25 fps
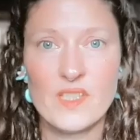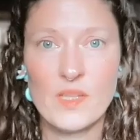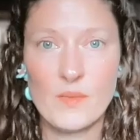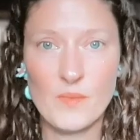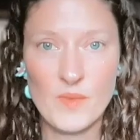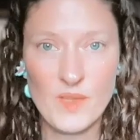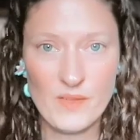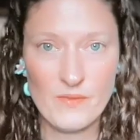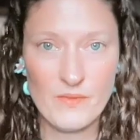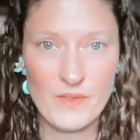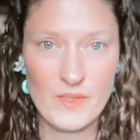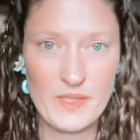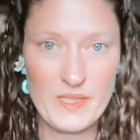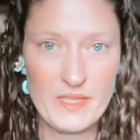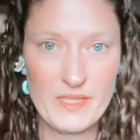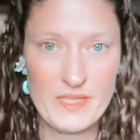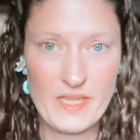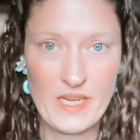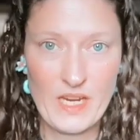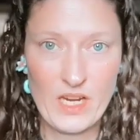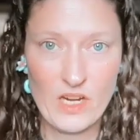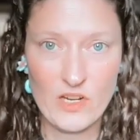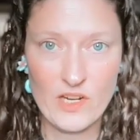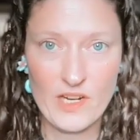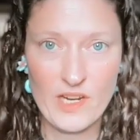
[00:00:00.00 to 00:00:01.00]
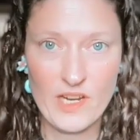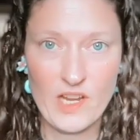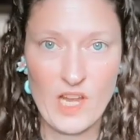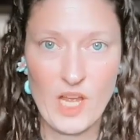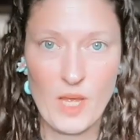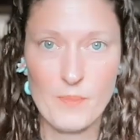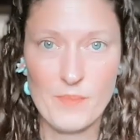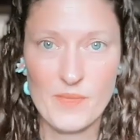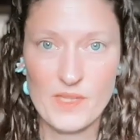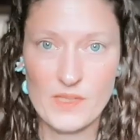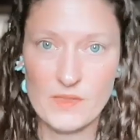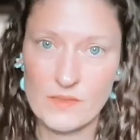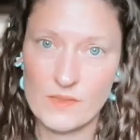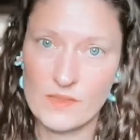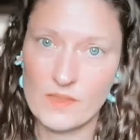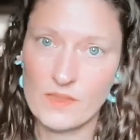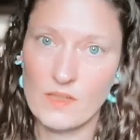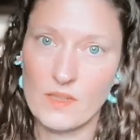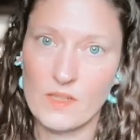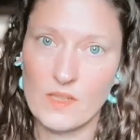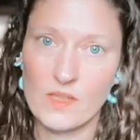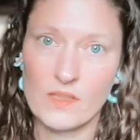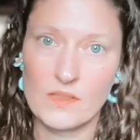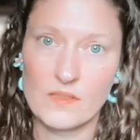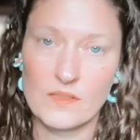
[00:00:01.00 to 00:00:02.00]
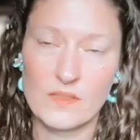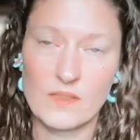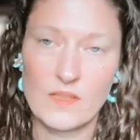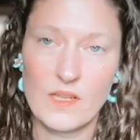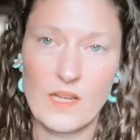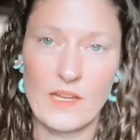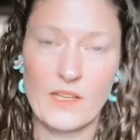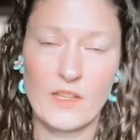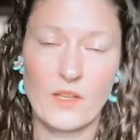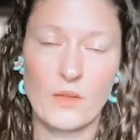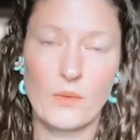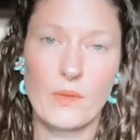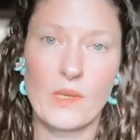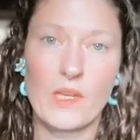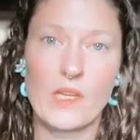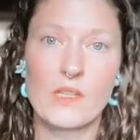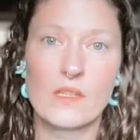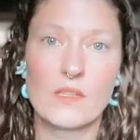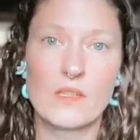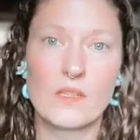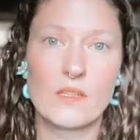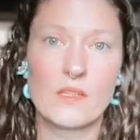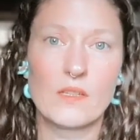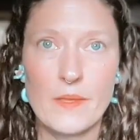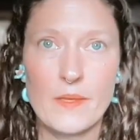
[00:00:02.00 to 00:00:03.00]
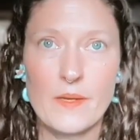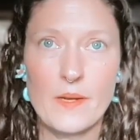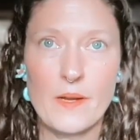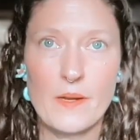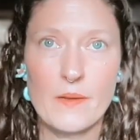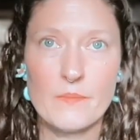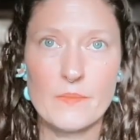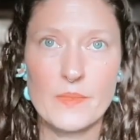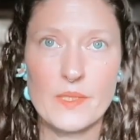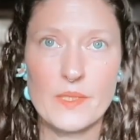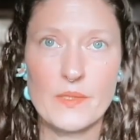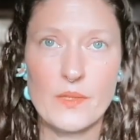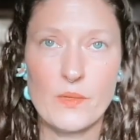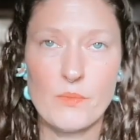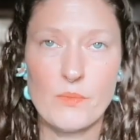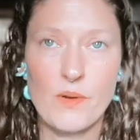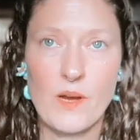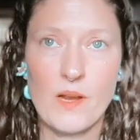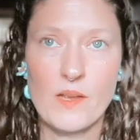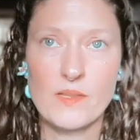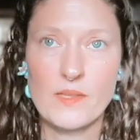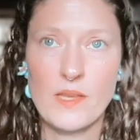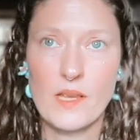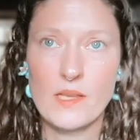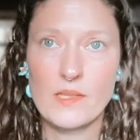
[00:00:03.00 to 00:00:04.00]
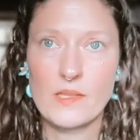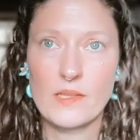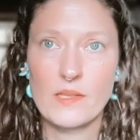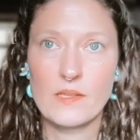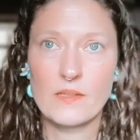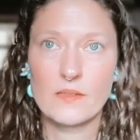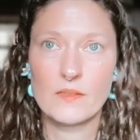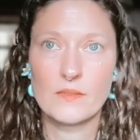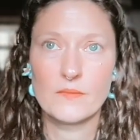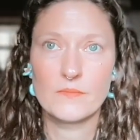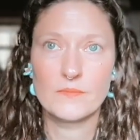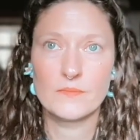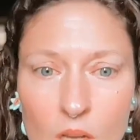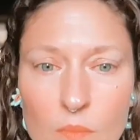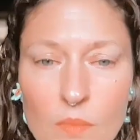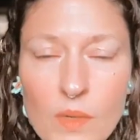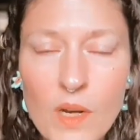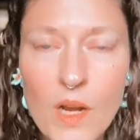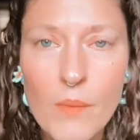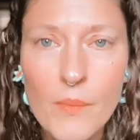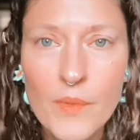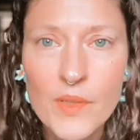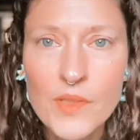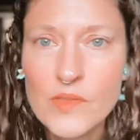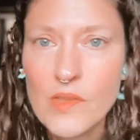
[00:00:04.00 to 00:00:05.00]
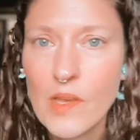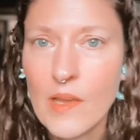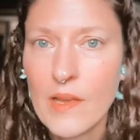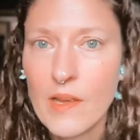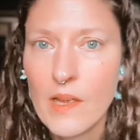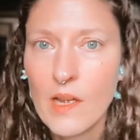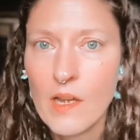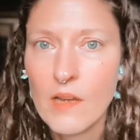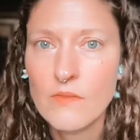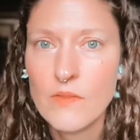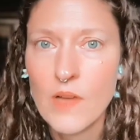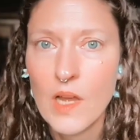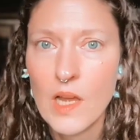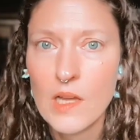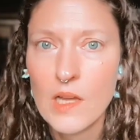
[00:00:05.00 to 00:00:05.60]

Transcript: Something really scary happened on Halloween that I'm still processing. I promise I have